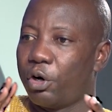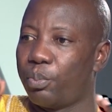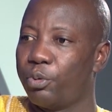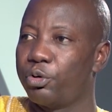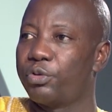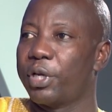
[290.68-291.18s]

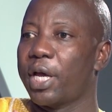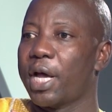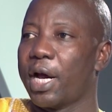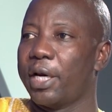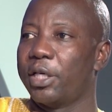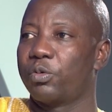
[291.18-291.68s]
put
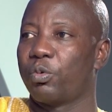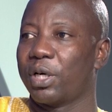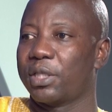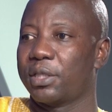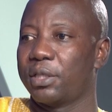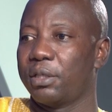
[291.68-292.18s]
together is
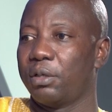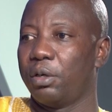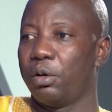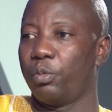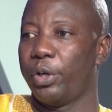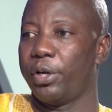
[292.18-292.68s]
what
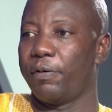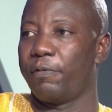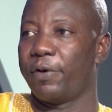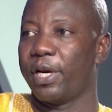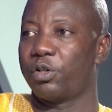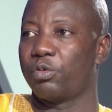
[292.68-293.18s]
we
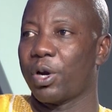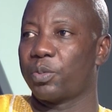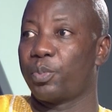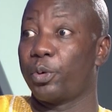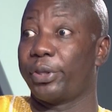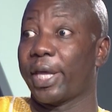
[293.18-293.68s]
refer to as
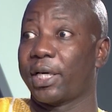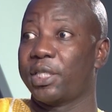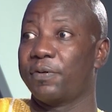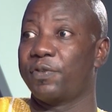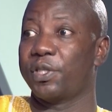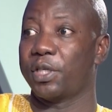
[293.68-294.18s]

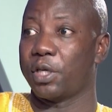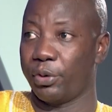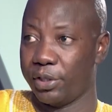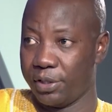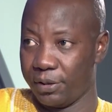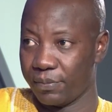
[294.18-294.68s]
protective
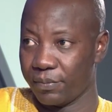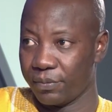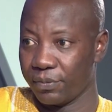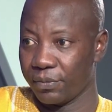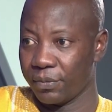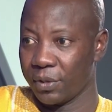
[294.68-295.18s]
security.
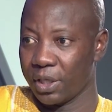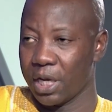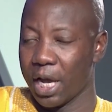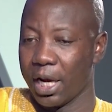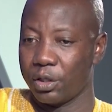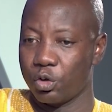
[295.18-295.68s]

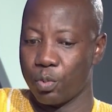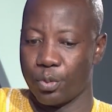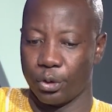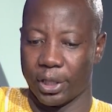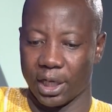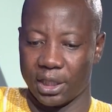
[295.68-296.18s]
And so
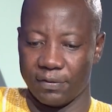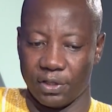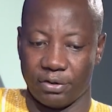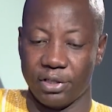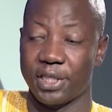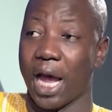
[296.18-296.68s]
protective
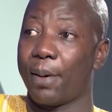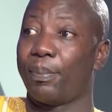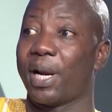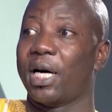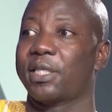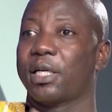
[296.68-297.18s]
security
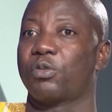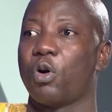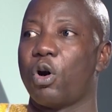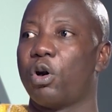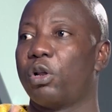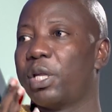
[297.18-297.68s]
applies at
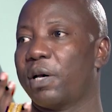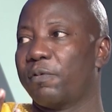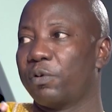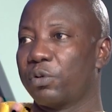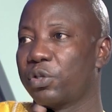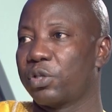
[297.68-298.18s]
all
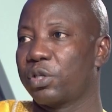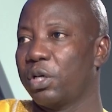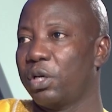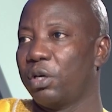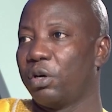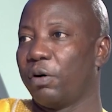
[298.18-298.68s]
levels
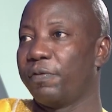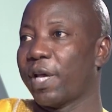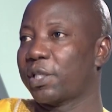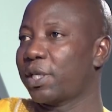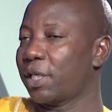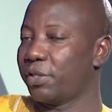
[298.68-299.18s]
of
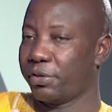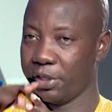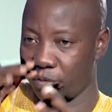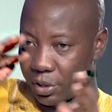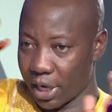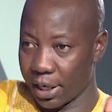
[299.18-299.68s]
national
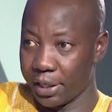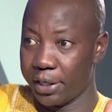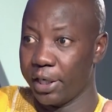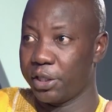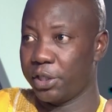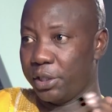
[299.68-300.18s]
security, whether at the
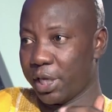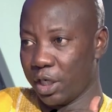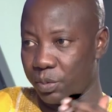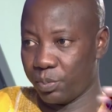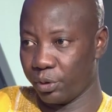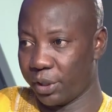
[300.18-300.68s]
nation that
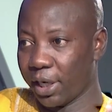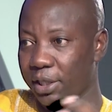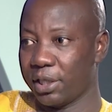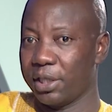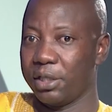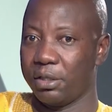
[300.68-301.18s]
is
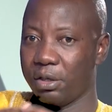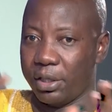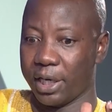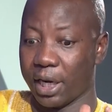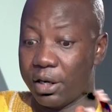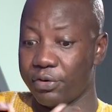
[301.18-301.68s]
protecting,
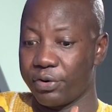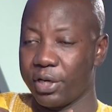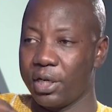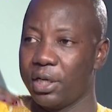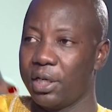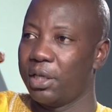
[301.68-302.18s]
the
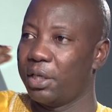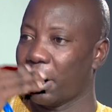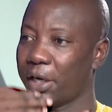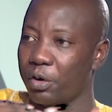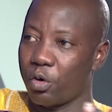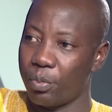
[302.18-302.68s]
country,
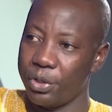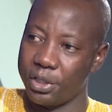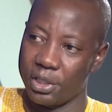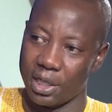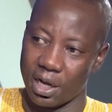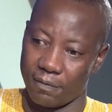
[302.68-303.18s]
at the
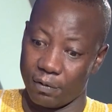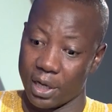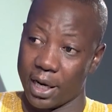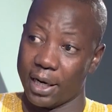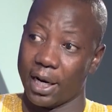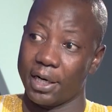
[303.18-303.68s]
community level,
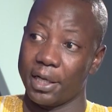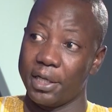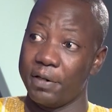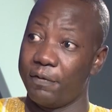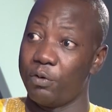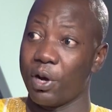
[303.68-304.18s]
and at the
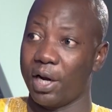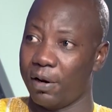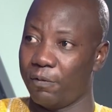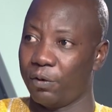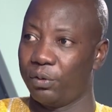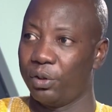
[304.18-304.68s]
individual
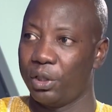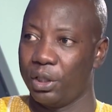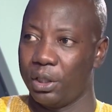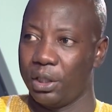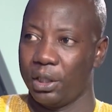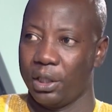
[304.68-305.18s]
level.
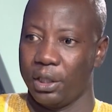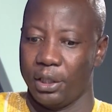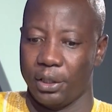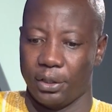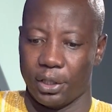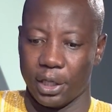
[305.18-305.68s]

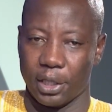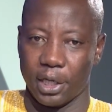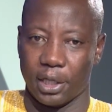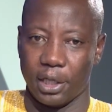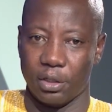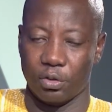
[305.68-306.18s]
Take the
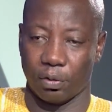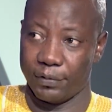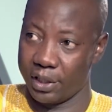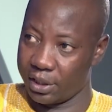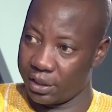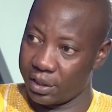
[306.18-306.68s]
case of
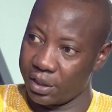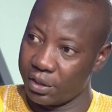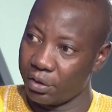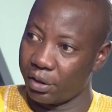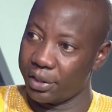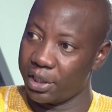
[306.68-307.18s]
this,
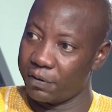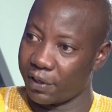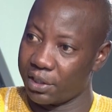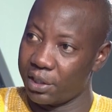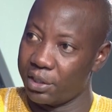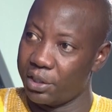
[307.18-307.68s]
this
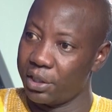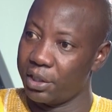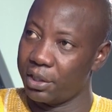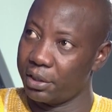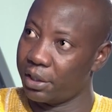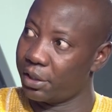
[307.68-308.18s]

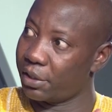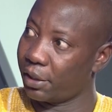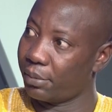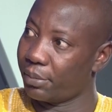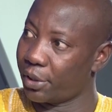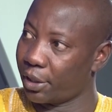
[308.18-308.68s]
facility, this
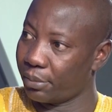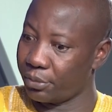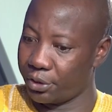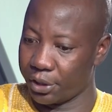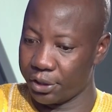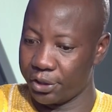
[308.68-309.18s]

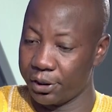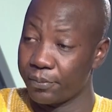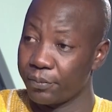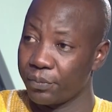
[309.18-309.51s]
station,